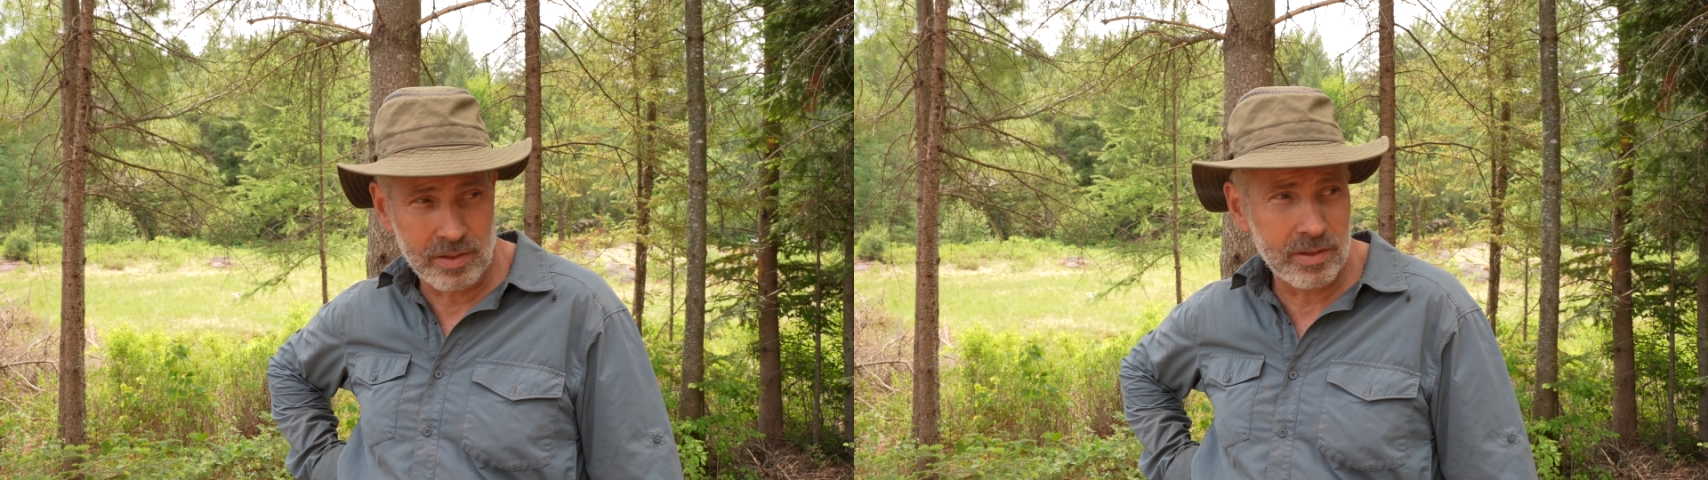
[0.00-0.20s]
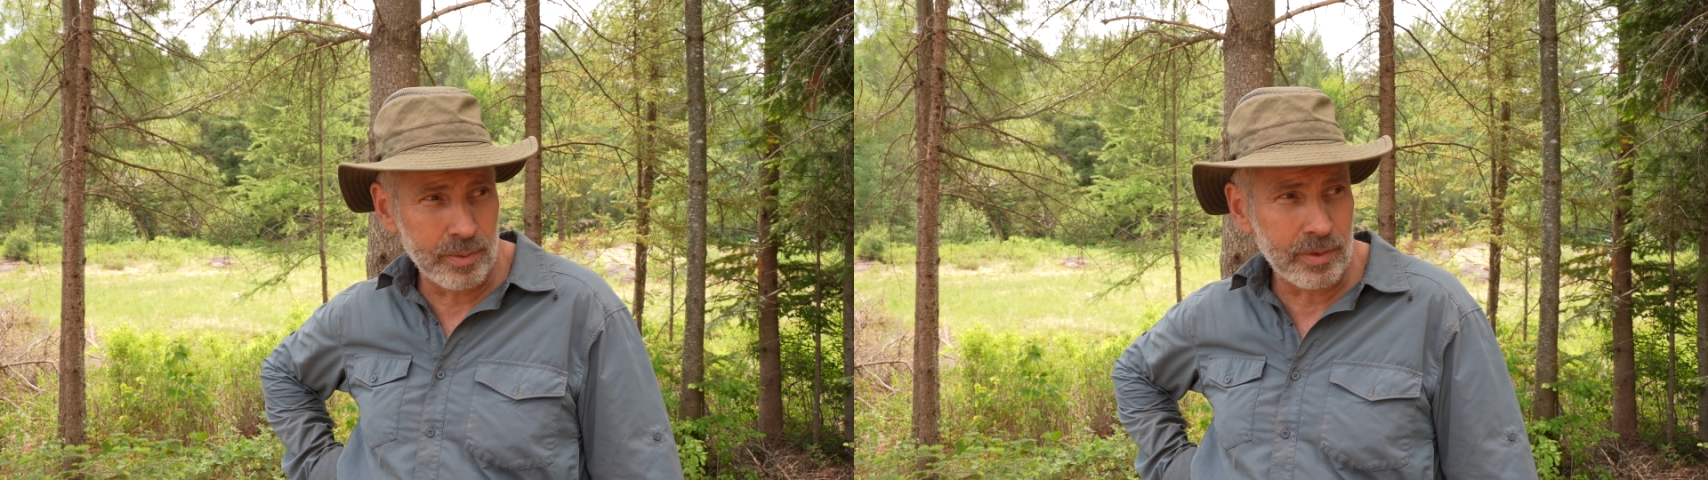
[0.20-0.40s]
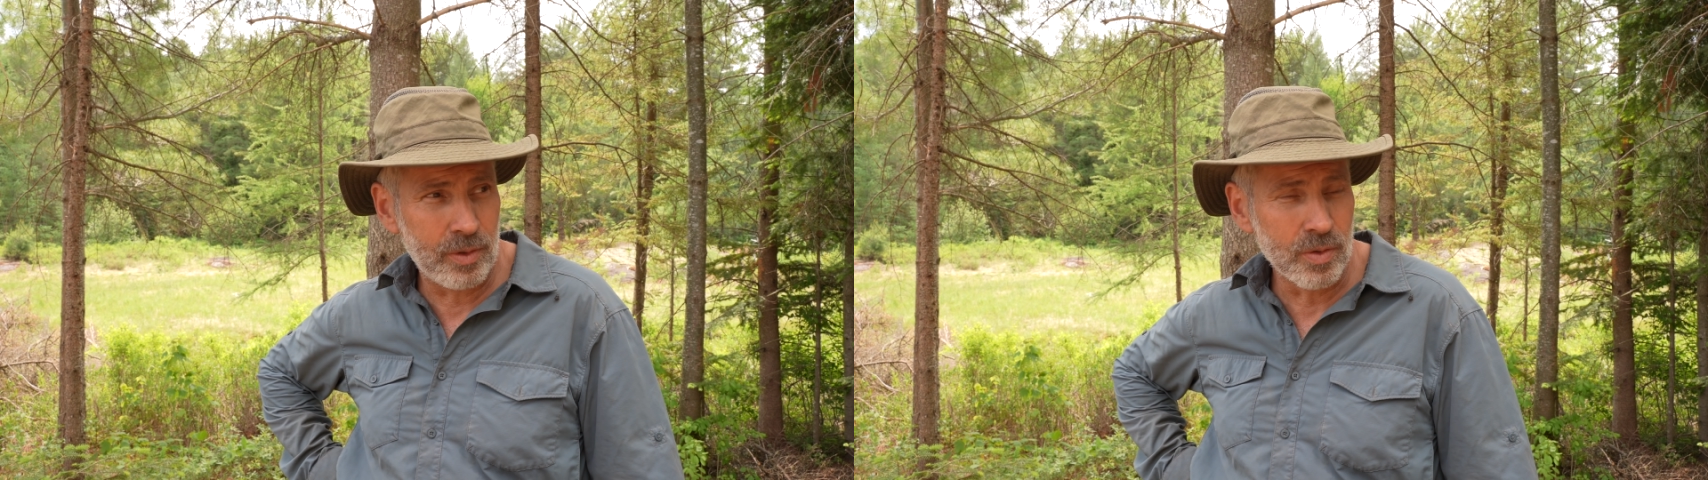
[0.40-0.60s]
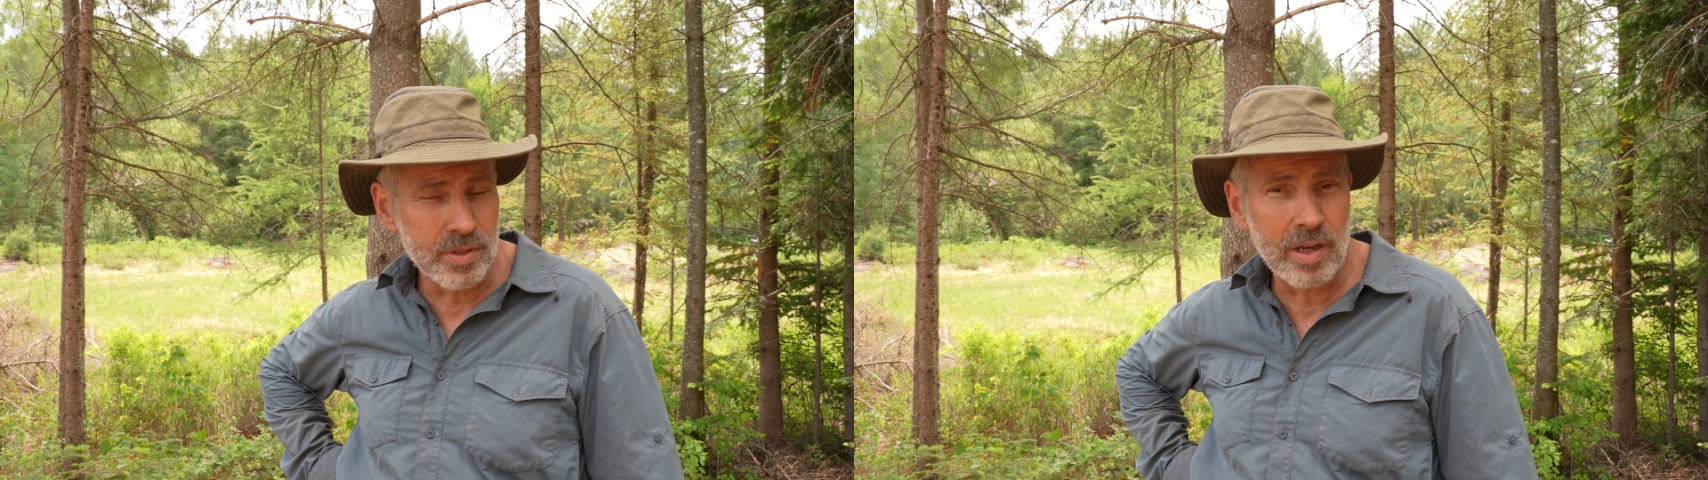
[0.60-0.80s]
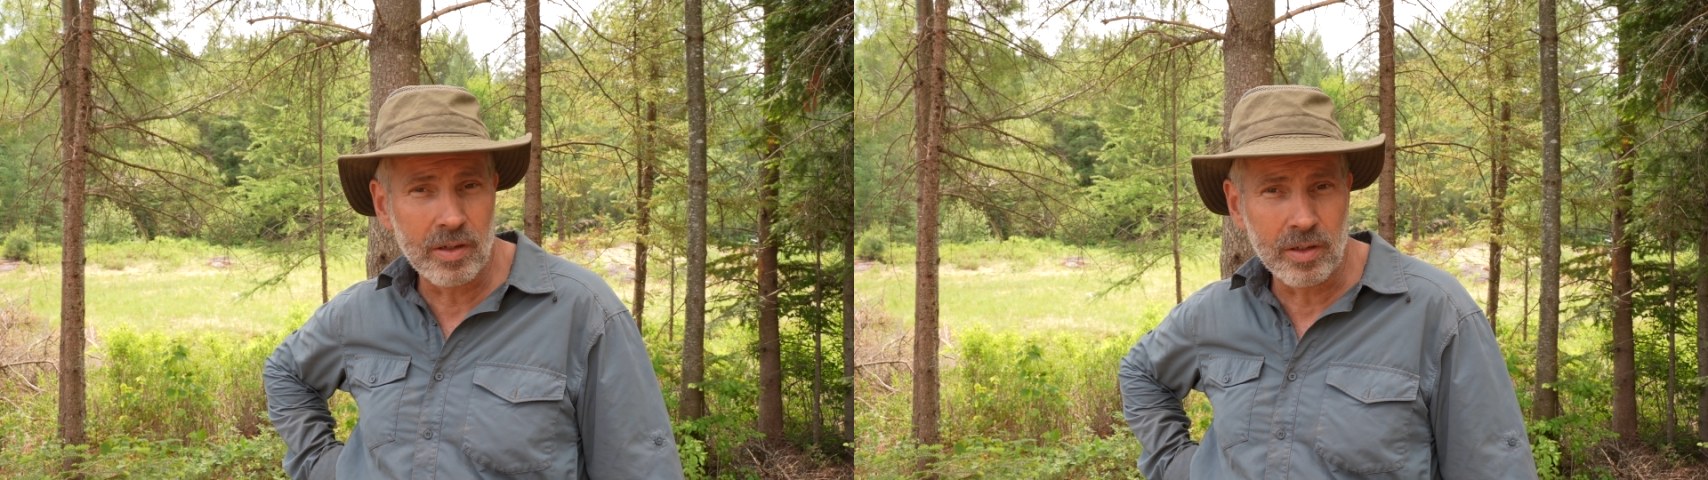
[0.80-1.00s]
It cools
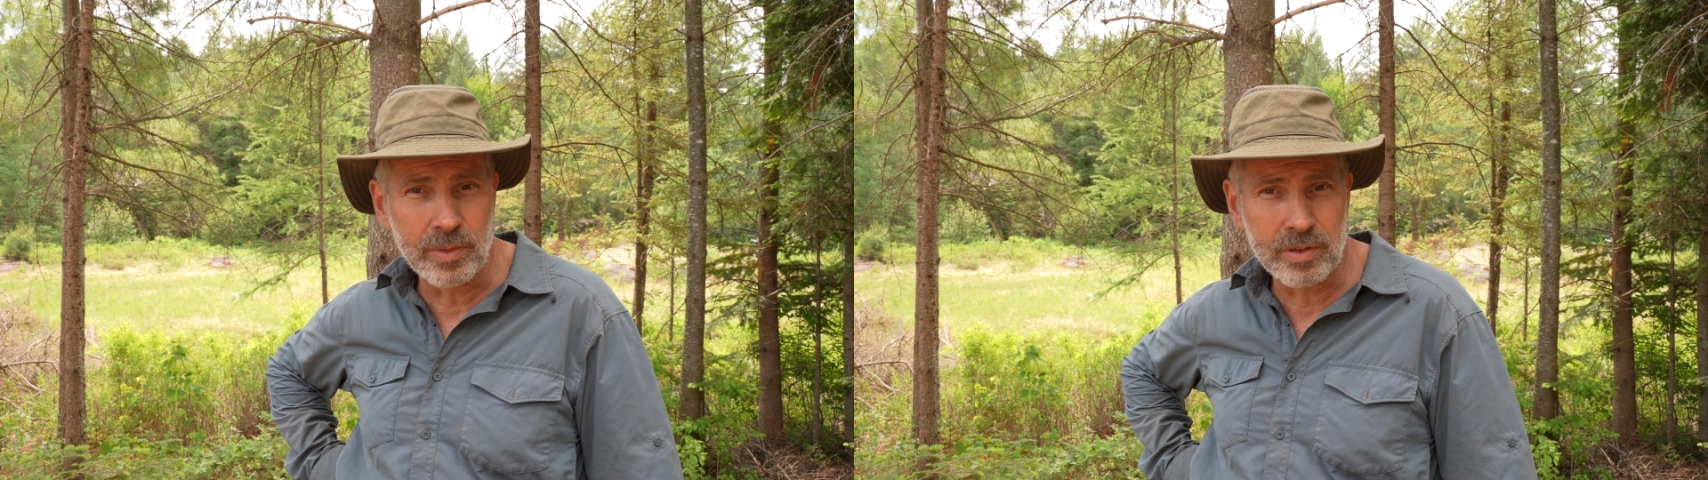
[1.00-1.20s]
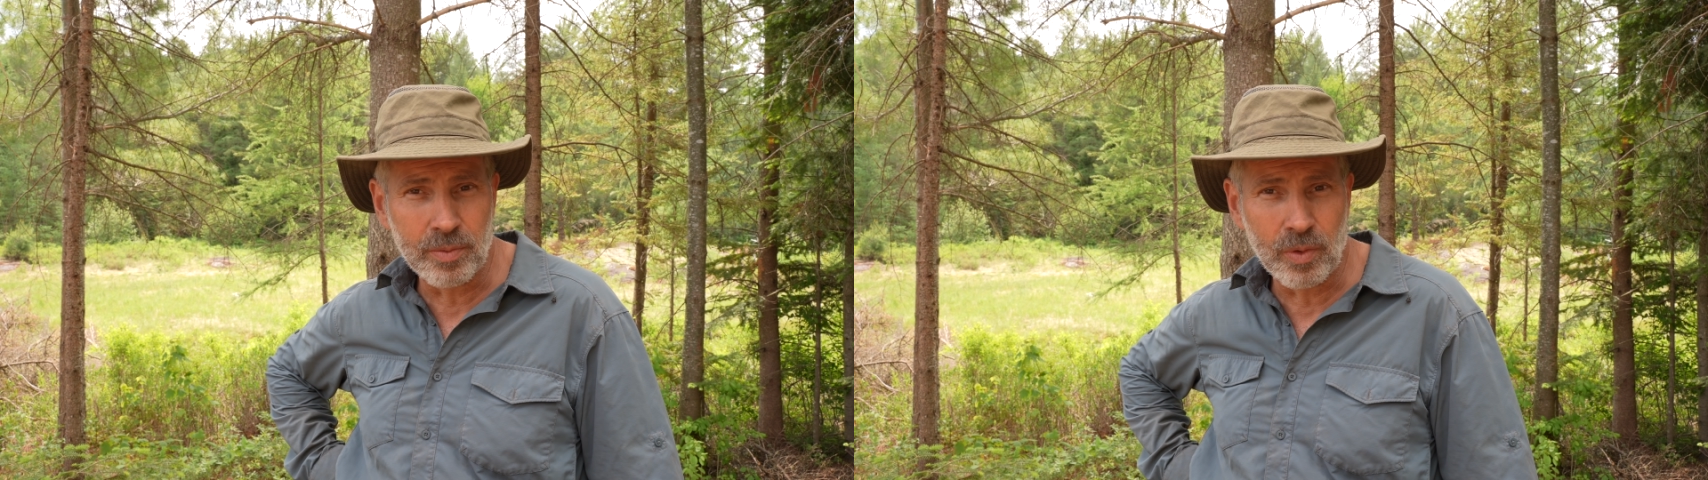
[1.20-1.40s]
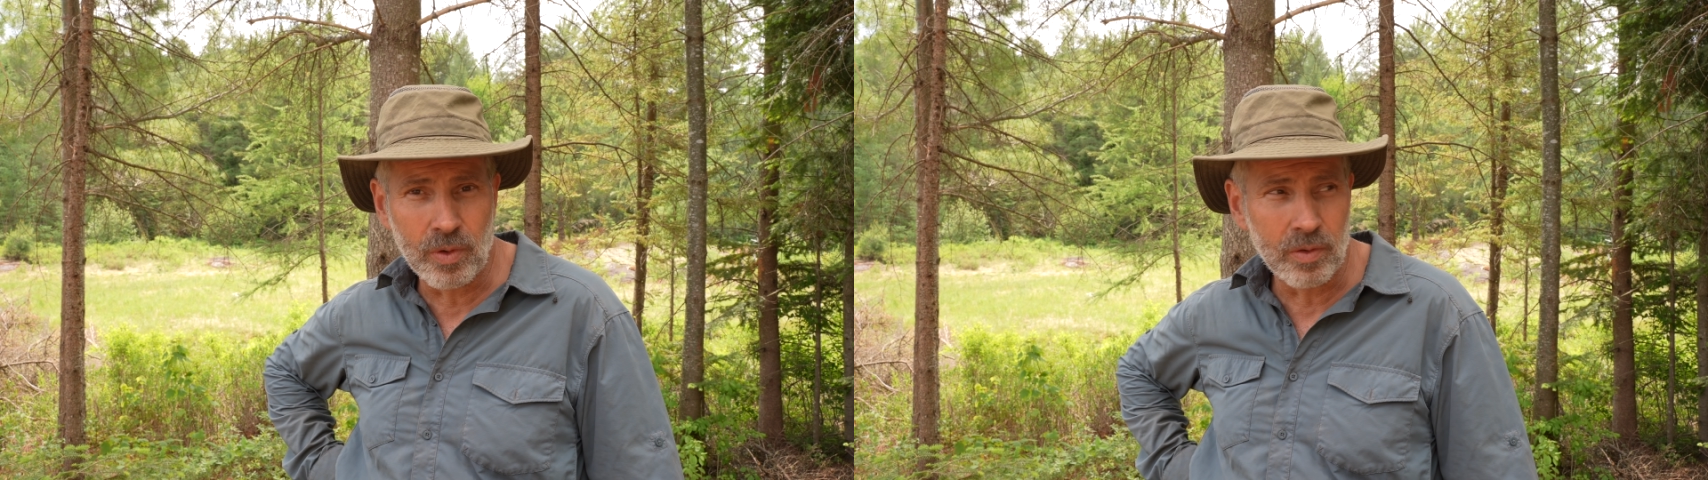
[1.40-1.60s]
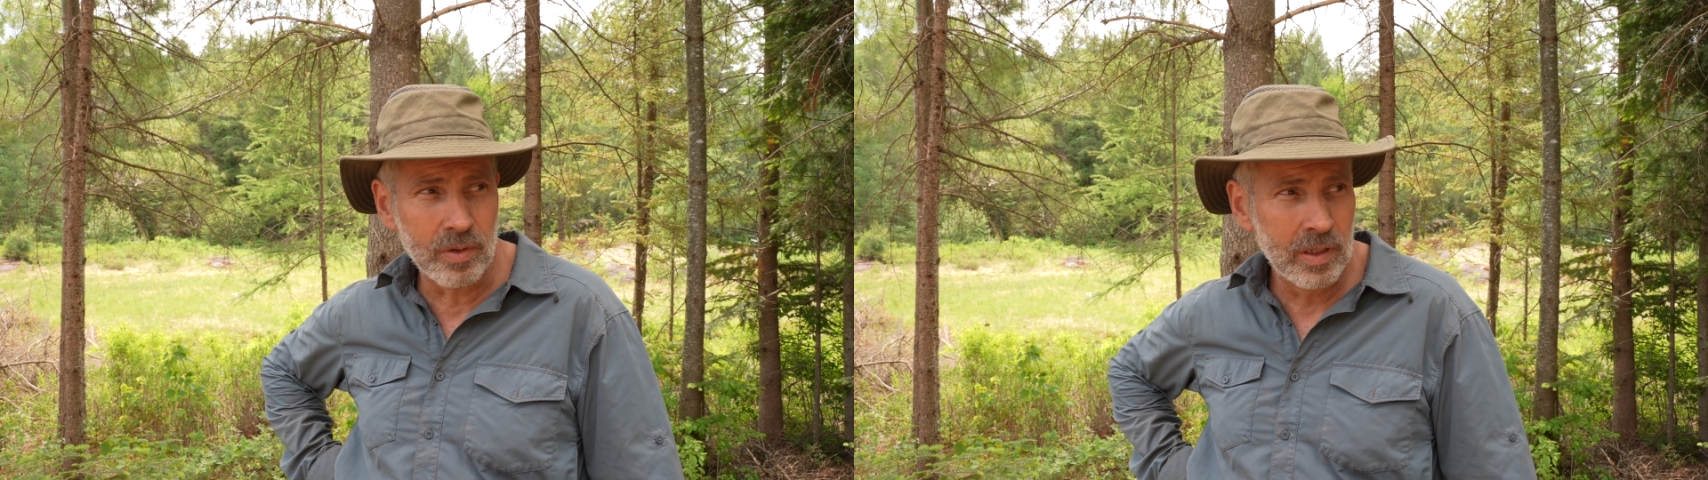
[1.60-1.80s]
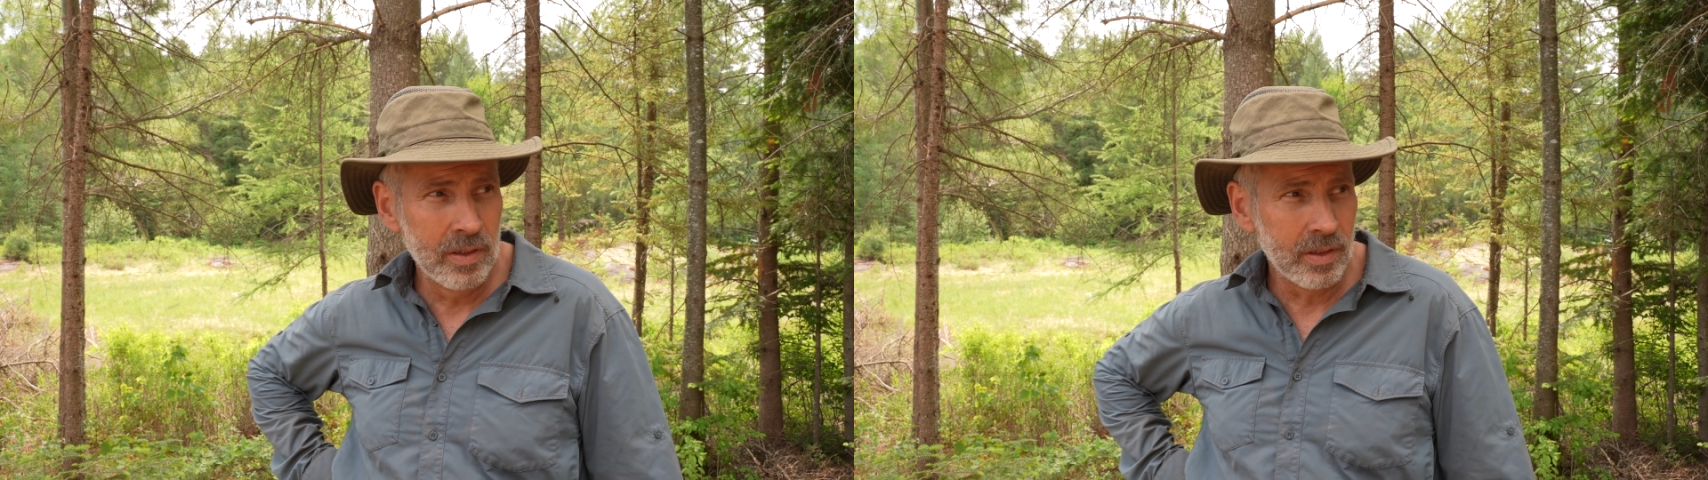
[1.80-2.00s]
down a little bit tomorrow
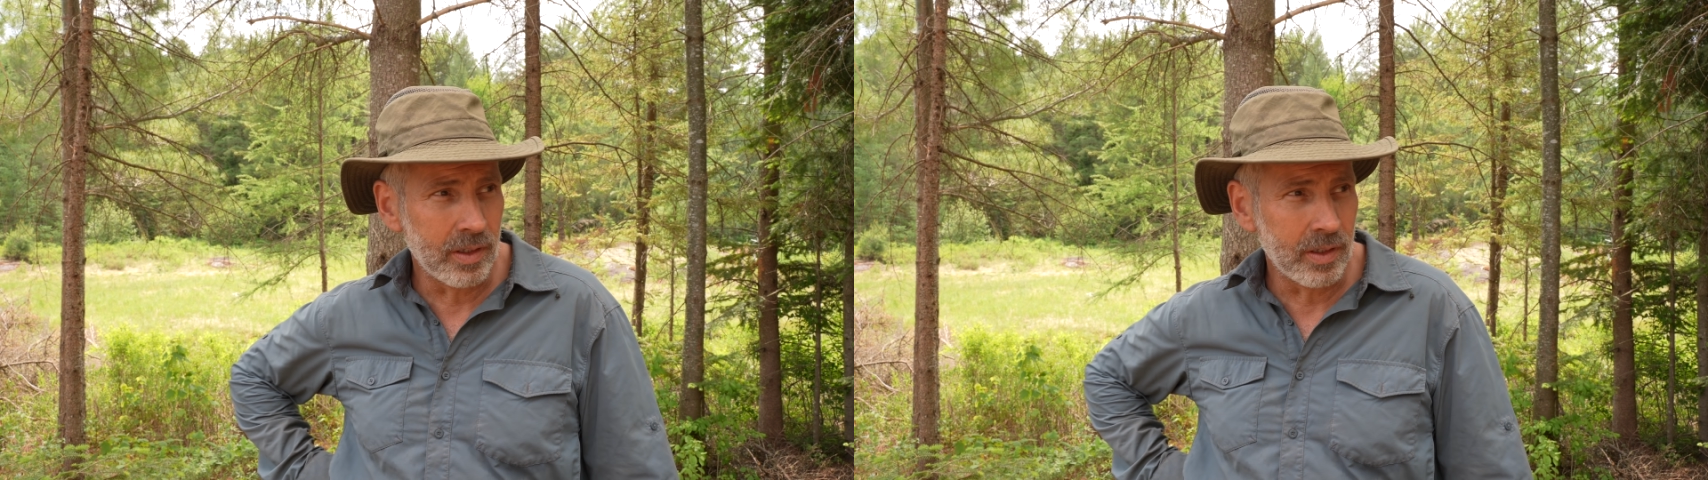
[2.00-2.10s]
and I